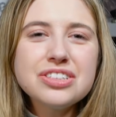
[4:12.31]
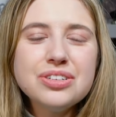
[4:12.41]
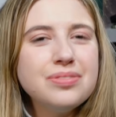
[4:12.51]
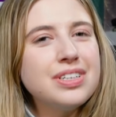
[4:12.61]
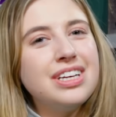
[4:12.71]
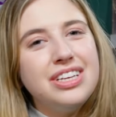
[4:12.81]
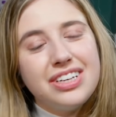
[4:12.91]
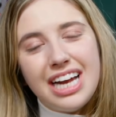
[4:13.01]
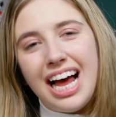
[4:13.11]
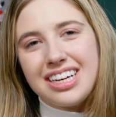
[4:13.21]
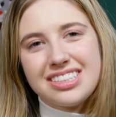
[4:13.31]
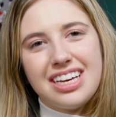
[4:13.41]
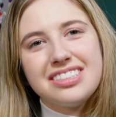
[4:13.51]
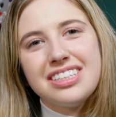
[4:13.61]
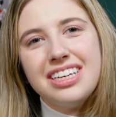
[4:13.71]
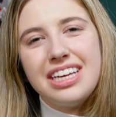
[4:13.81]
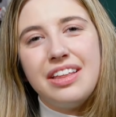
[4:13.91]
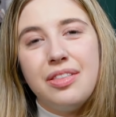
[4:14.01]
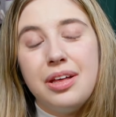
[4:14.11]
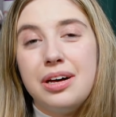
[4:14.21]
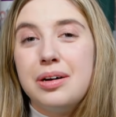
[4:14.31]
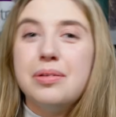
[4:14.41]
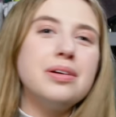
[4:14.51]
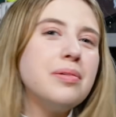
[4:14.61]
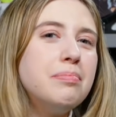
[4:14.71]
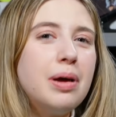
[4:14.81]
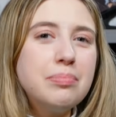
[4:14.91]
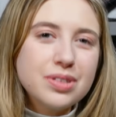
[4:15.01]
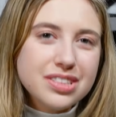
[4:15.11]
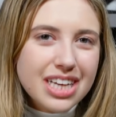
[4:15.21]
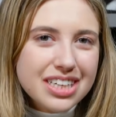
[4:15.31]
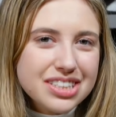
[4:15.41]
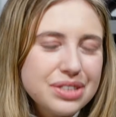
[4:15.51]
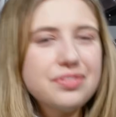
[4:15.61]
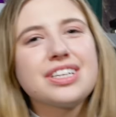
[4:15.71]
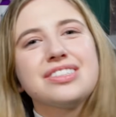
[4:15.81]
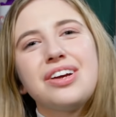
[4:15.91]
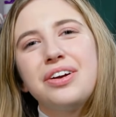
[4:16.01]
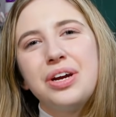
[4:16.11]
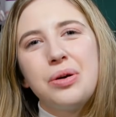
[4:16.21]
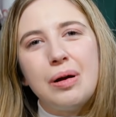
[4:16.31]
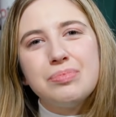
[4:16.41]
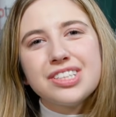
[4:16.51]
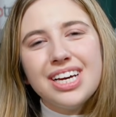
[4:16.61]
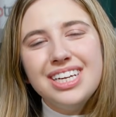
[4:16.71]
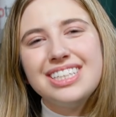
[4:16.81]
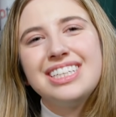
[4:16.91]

You can access it in the members section of the Guitareo website.